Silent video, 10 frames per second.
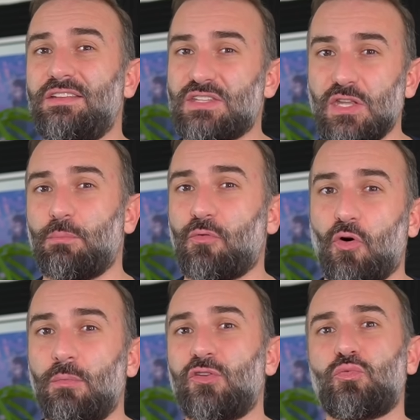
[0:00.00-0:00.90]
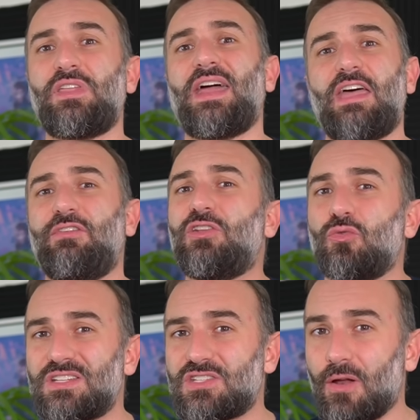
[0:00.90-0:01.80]
decent performance without having to
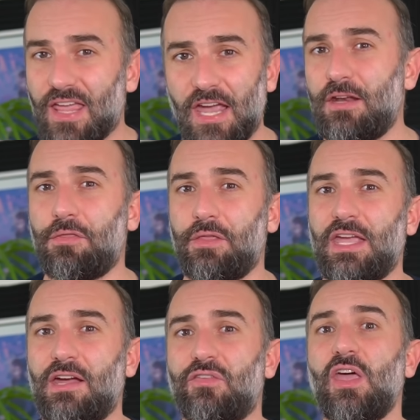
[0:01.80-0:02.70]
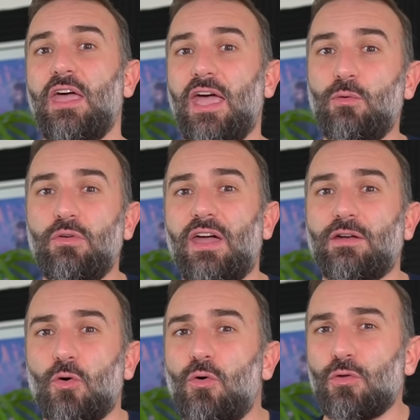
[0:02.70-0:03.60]
install anything else and
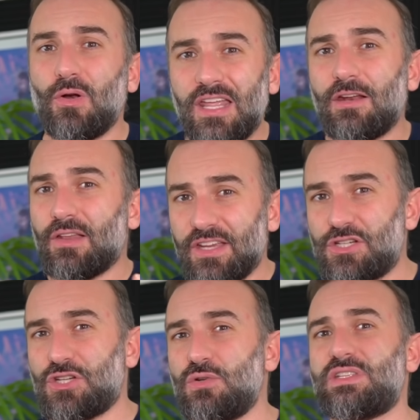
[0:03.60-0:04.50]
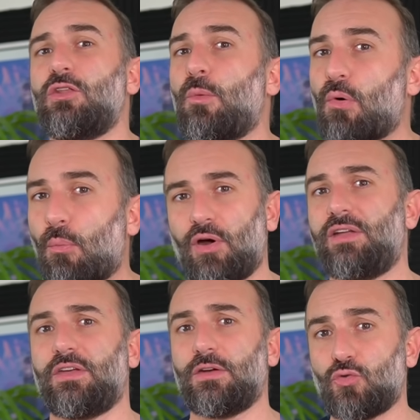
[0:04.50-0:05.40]
without all the little issues that the
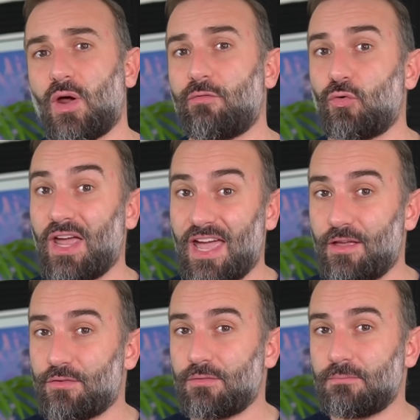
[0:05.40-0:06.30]
proprietary driver has.